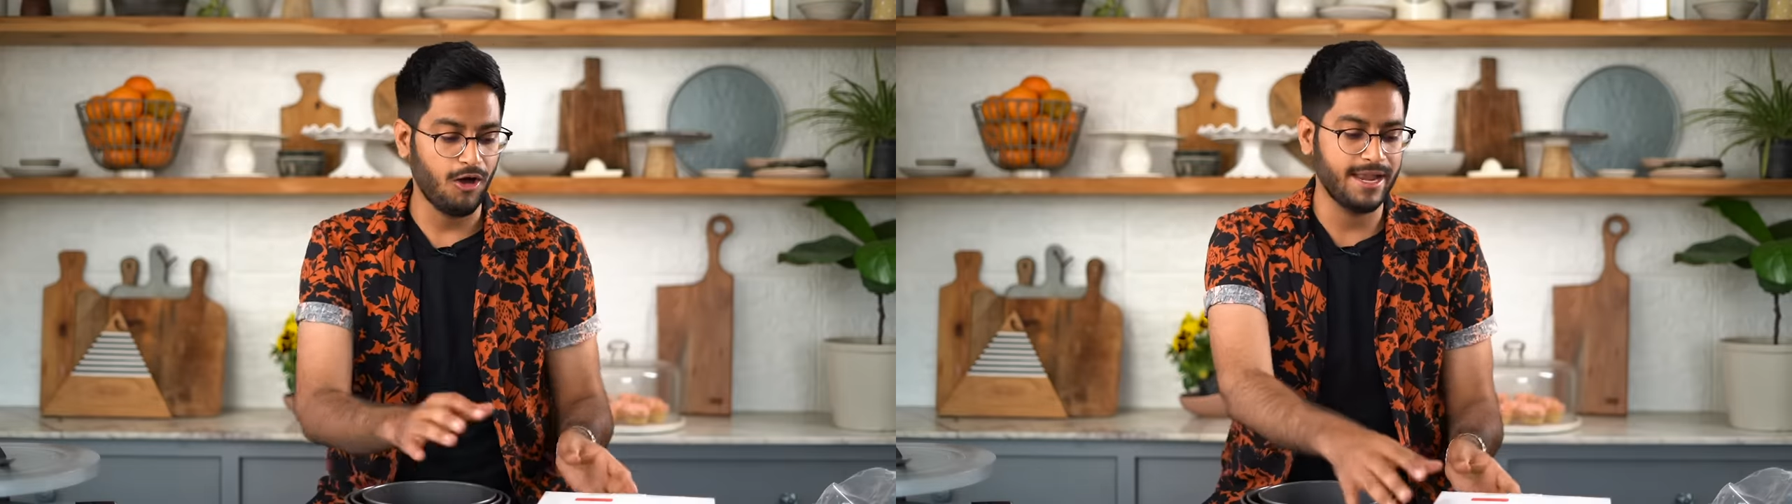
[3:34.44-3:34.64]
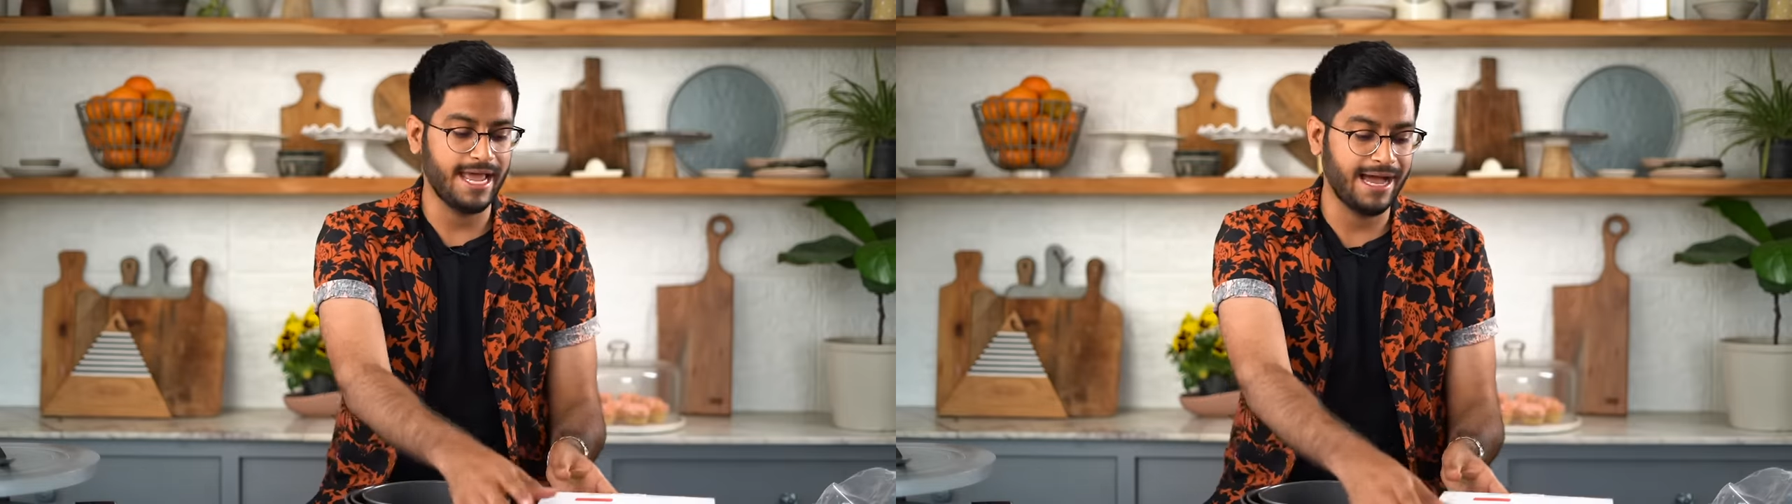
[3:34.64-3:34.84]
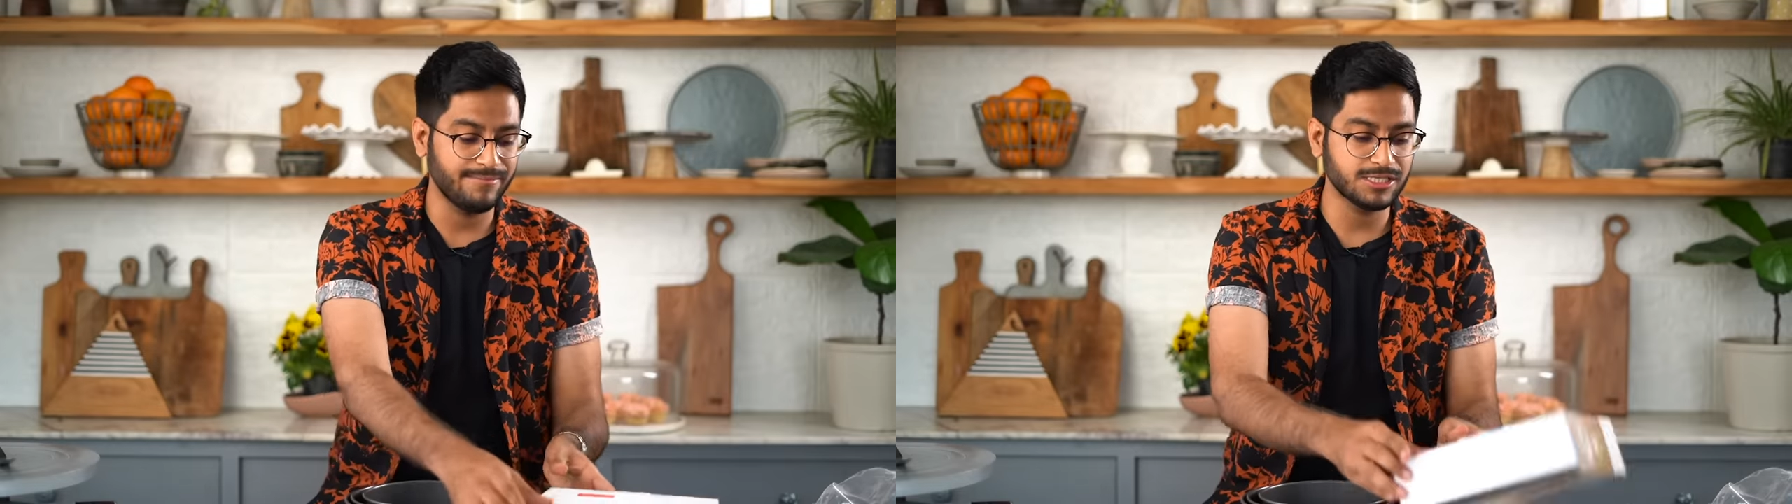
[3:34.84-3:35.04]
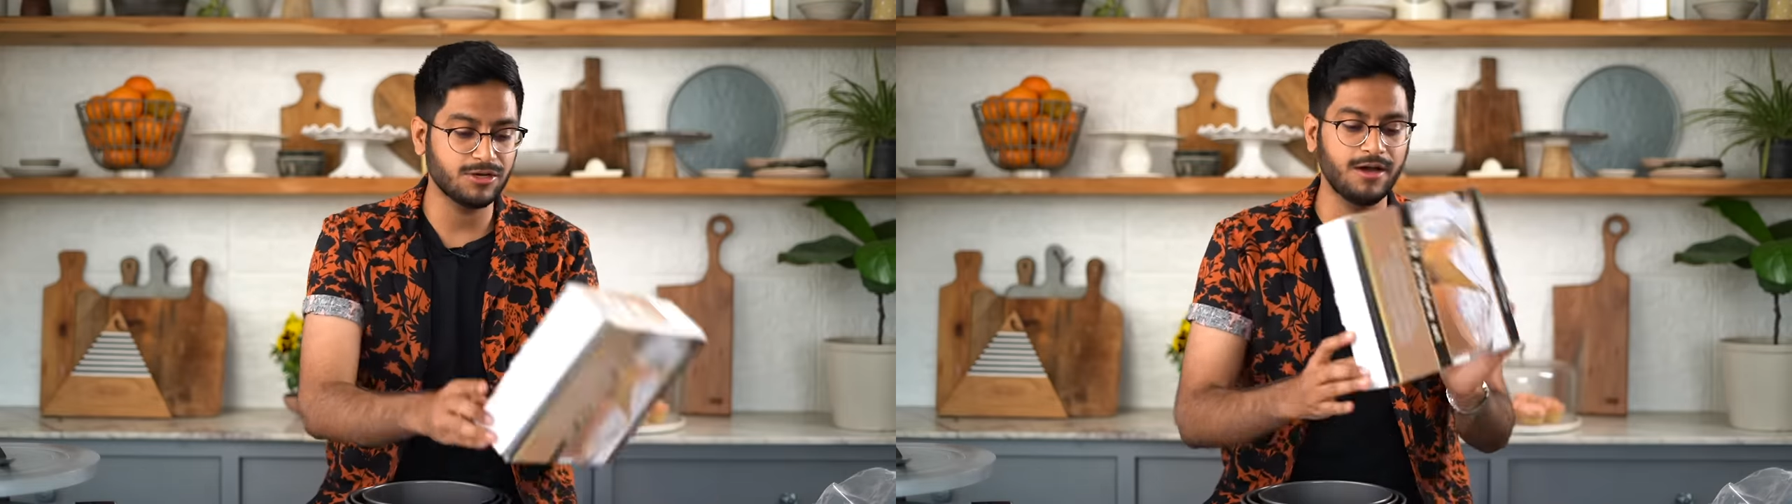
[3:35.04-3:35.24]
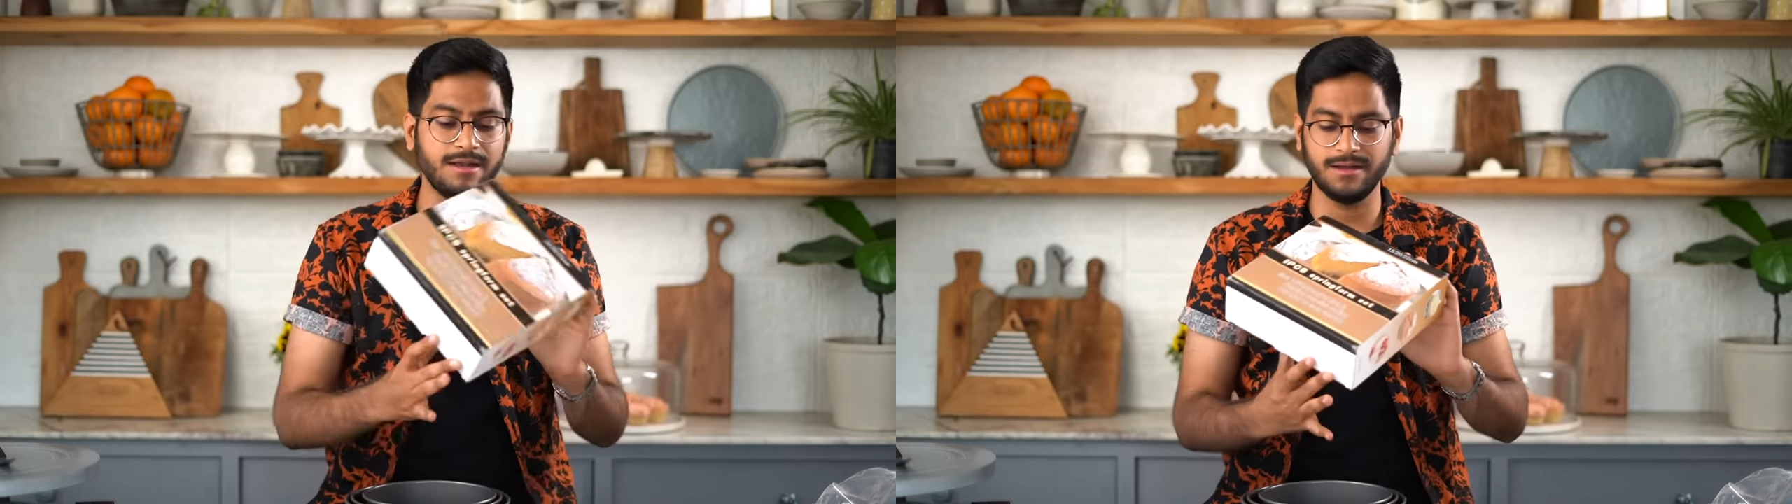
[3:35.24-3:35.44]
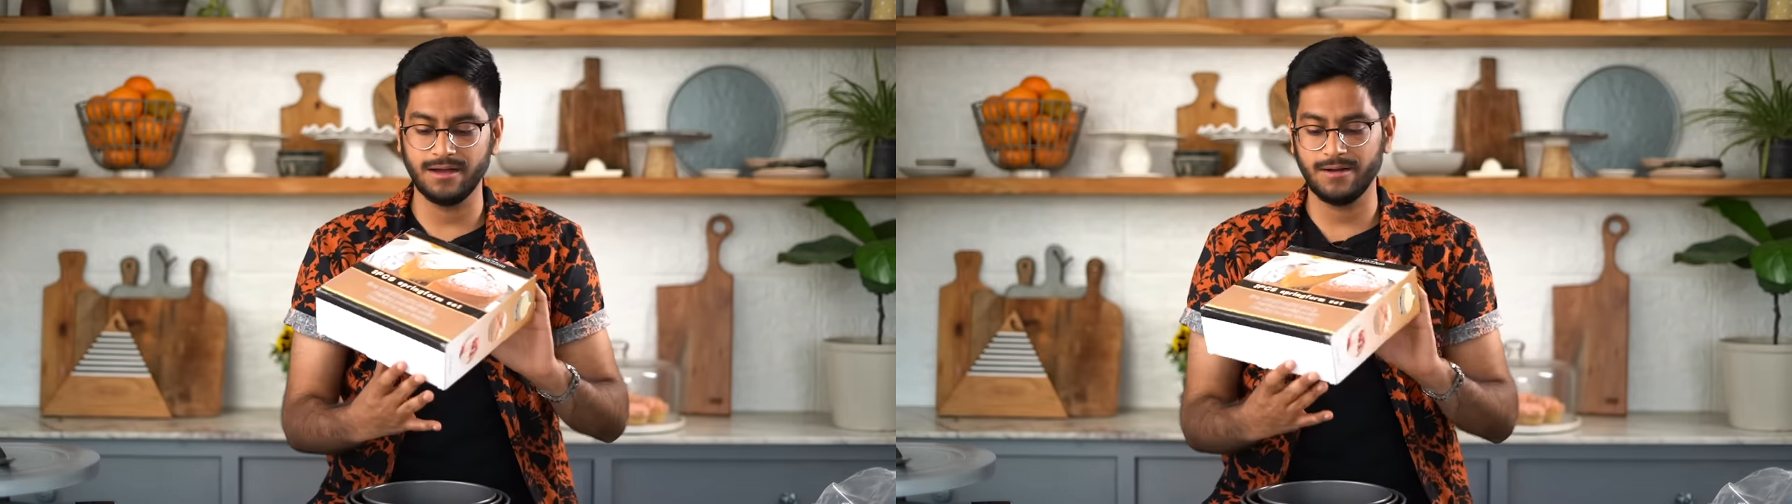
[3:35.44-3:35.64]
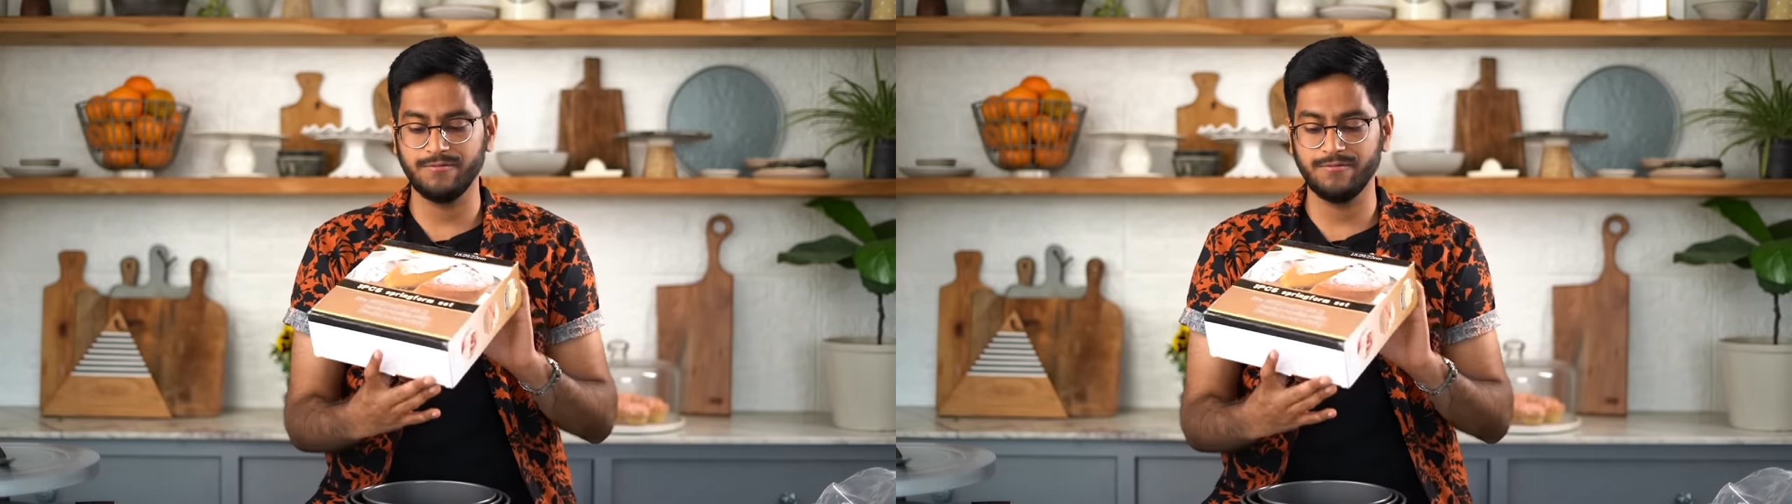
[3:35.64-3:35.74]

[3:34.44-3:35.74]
on Amazon uh,